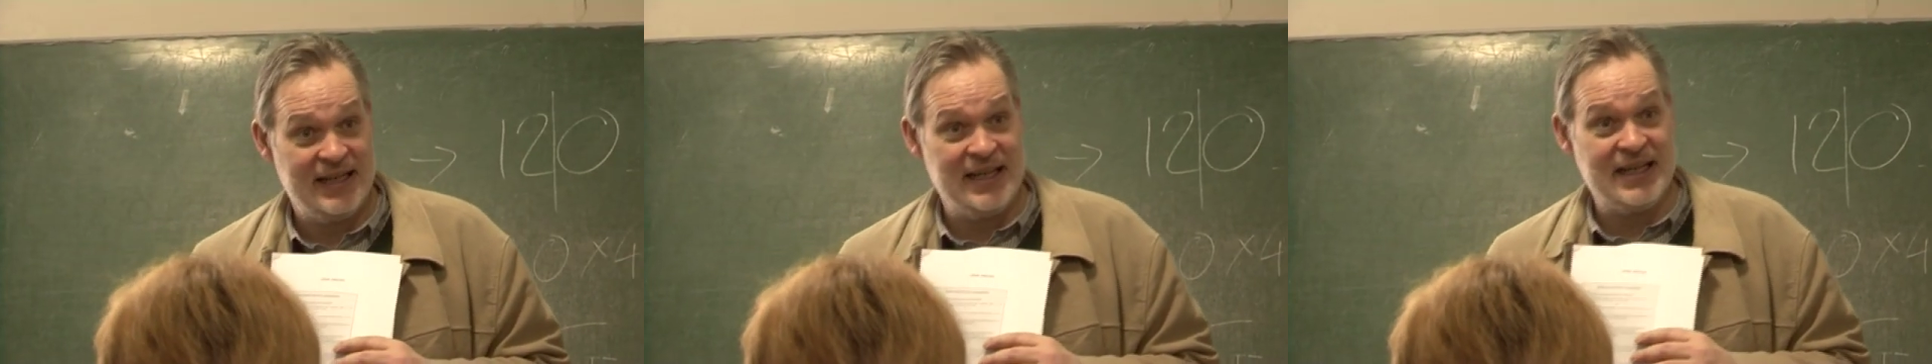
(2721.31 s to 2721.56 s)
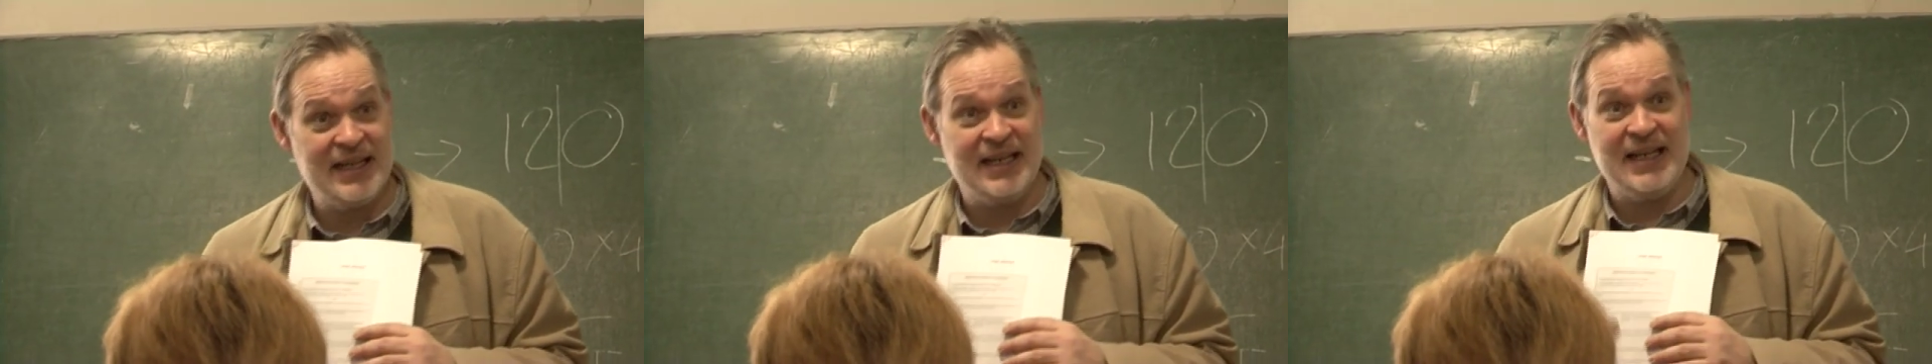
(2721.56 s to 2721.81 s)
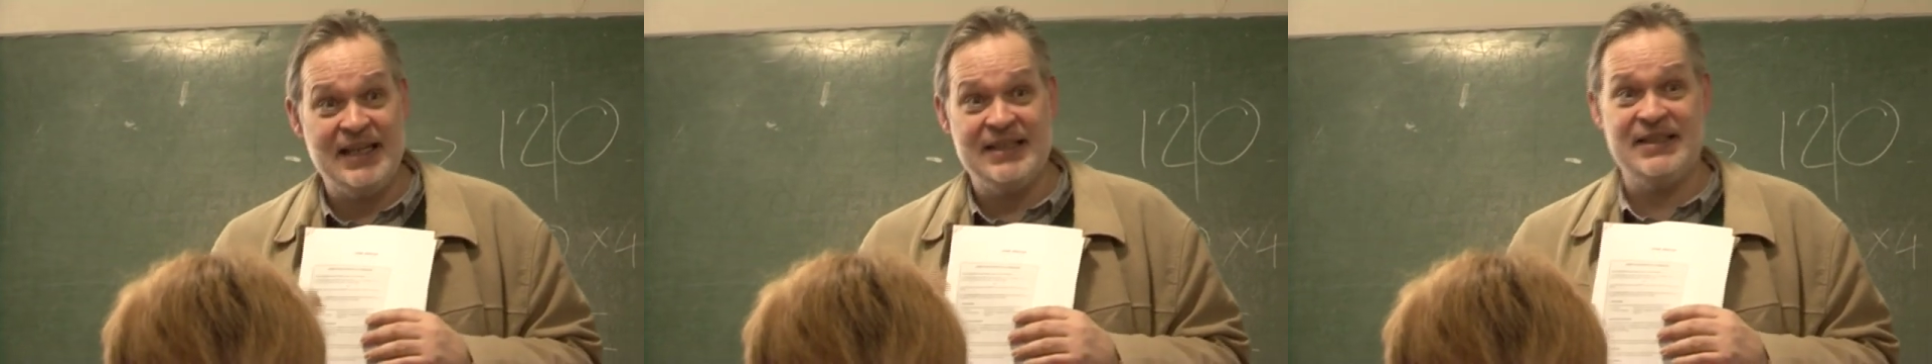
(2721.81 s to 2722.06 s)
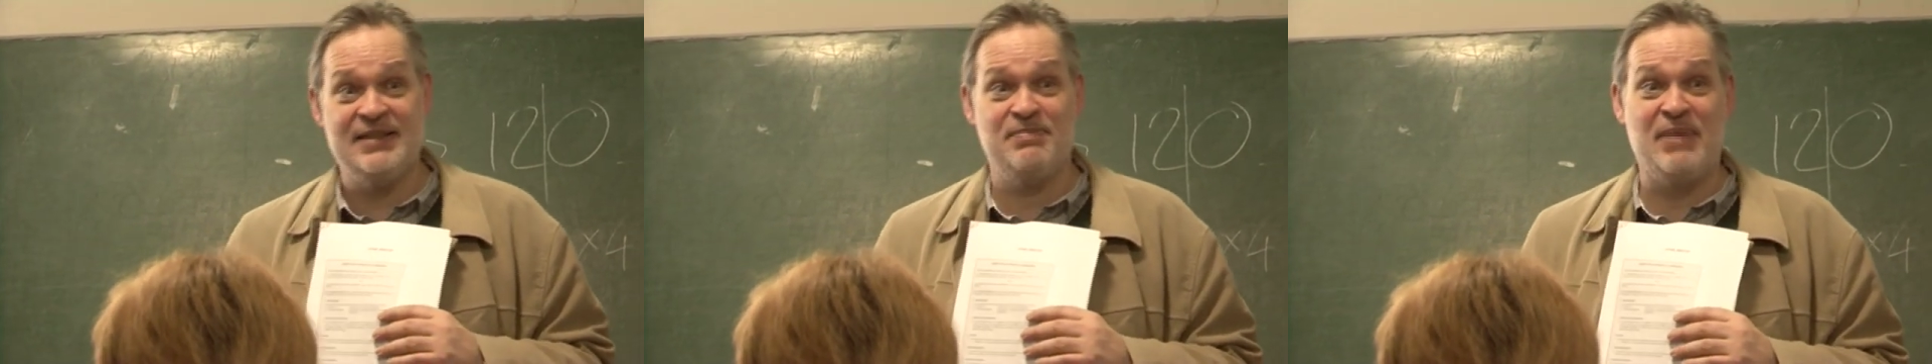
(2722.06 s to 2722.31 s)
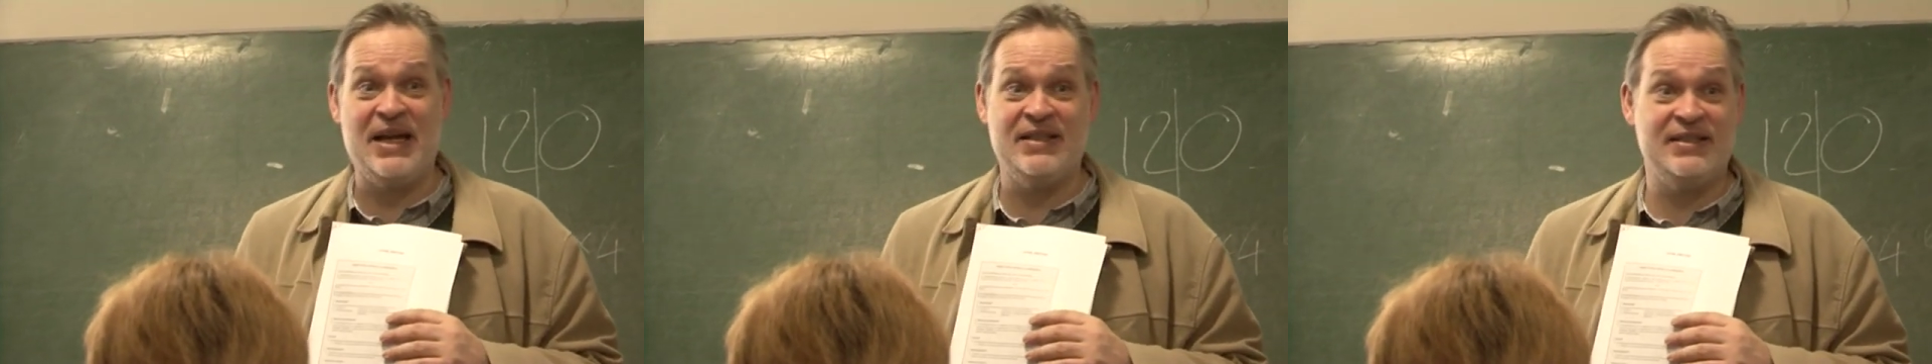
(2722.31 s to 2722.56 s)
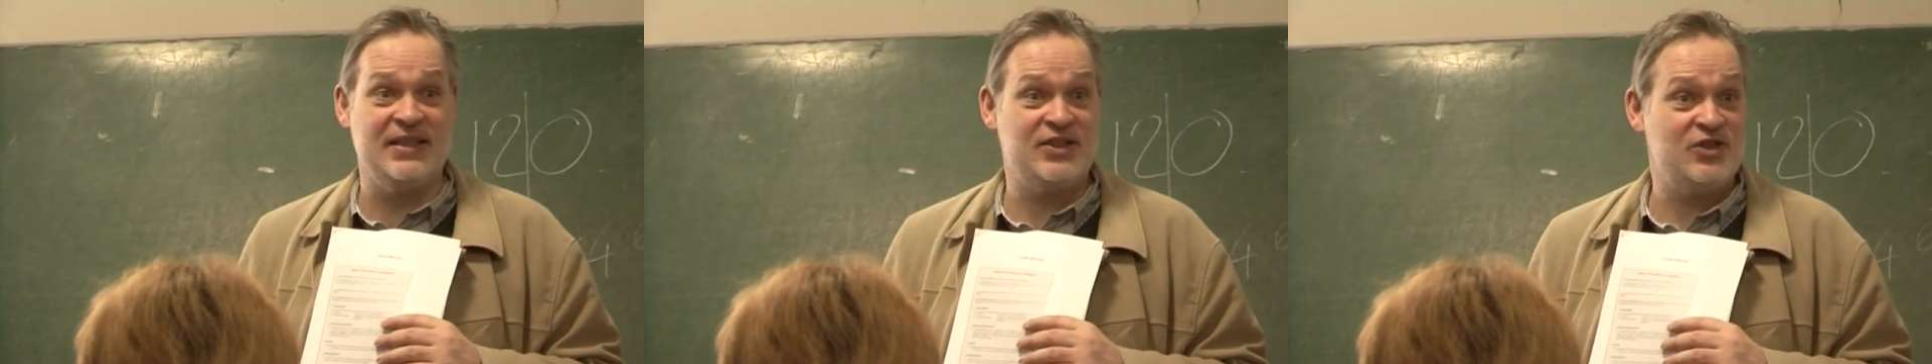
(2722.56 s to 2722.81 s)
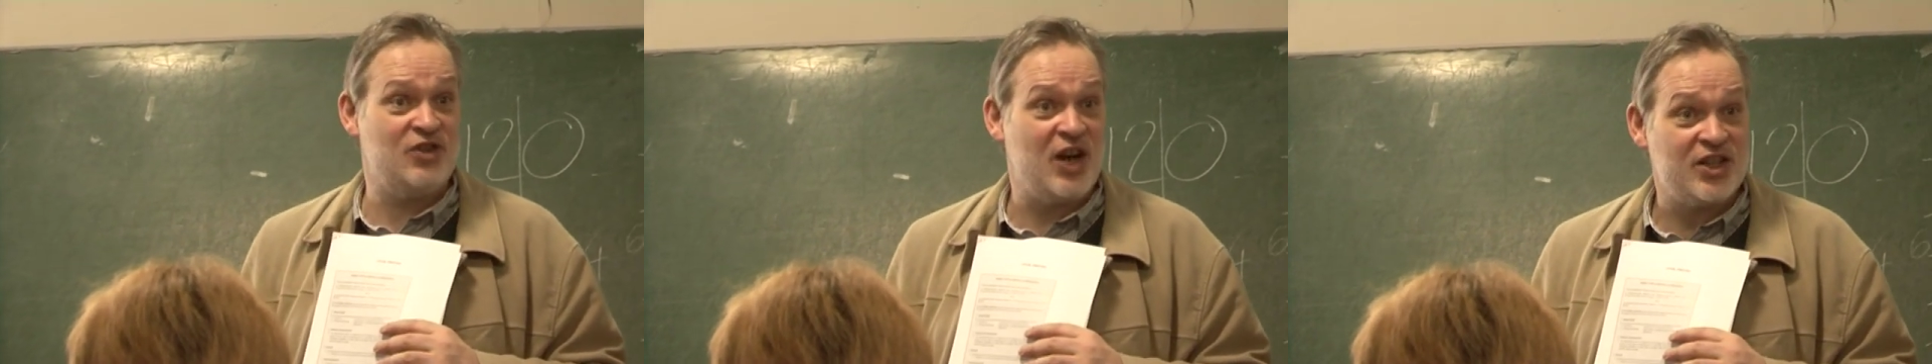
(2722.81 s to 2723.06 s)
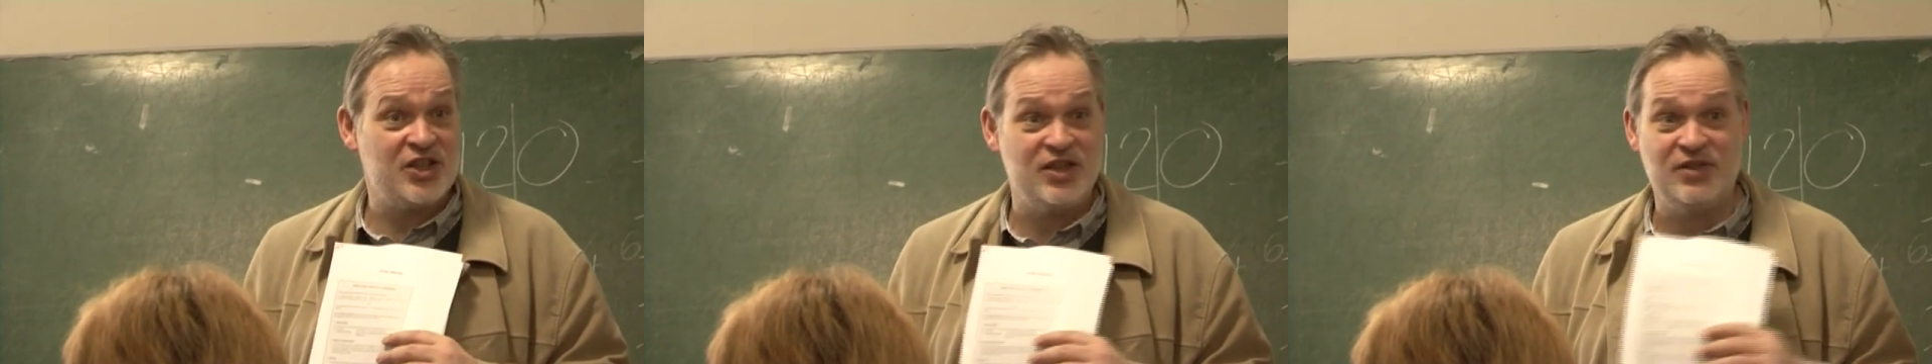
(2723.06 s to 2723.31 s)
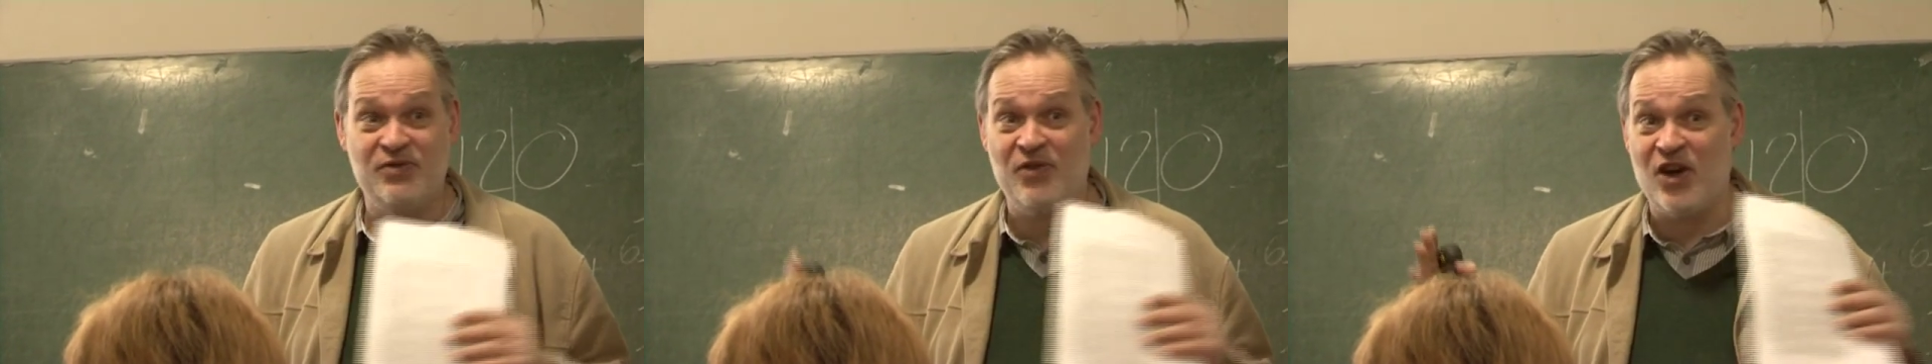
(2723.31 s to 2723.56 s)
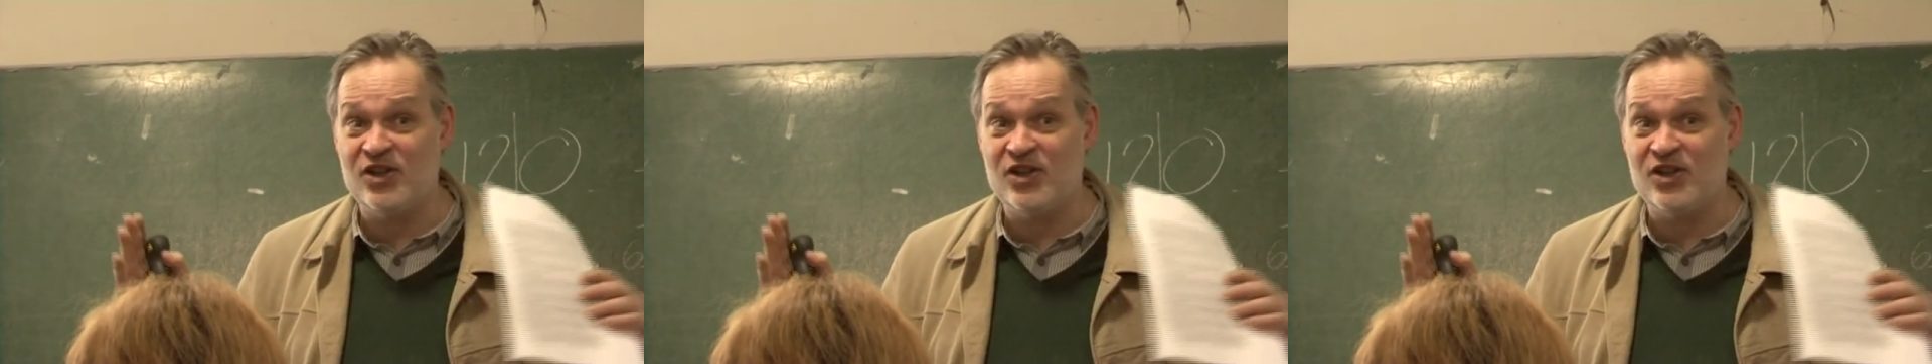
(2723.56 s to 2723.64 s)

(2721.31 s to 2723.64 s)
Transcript: Legalese is basic structures,